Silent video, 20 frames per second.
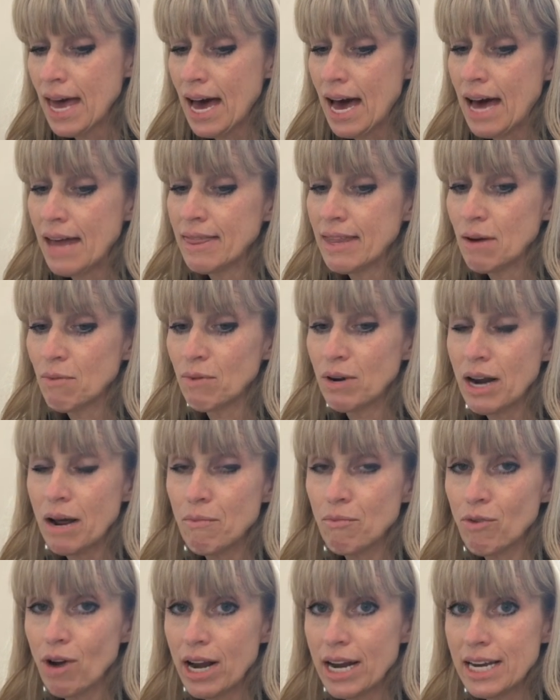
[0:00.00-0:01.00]
And then when I'm
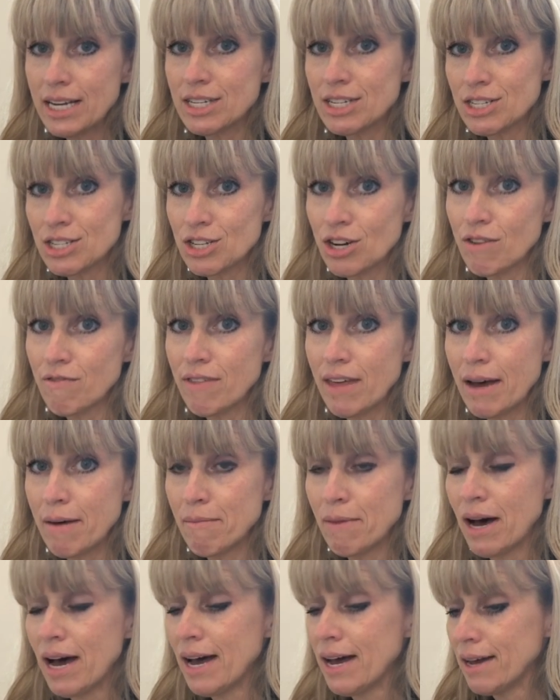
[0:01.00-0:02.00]
ready to serve them,
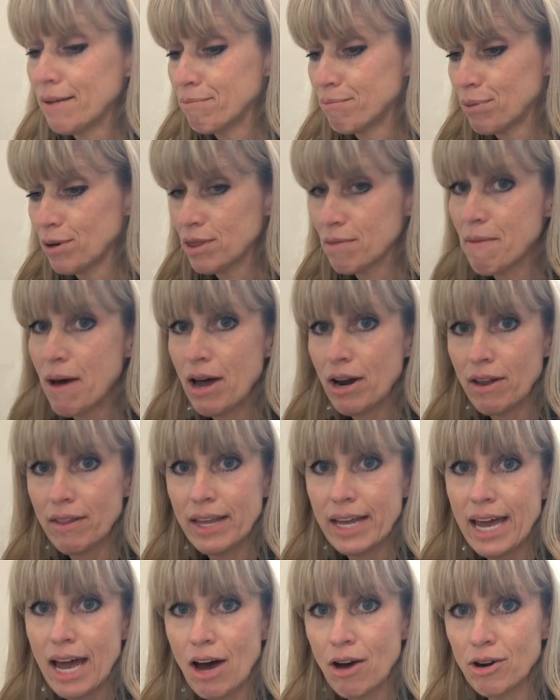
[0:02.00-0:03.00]
I put them out on the
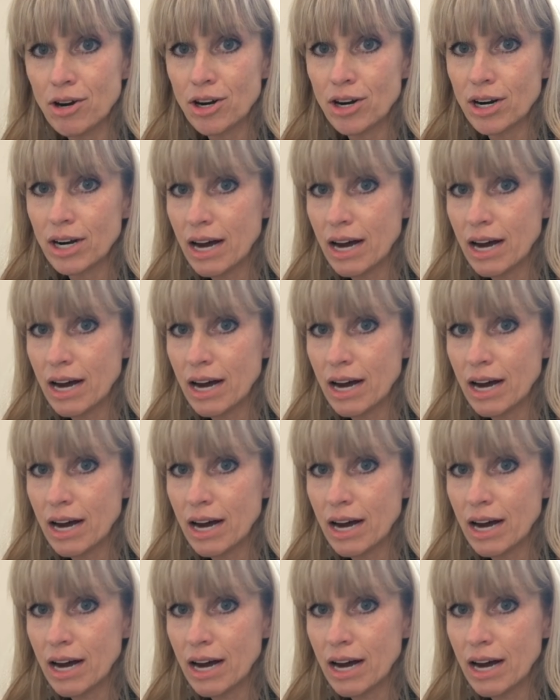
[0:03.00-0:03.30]
counter,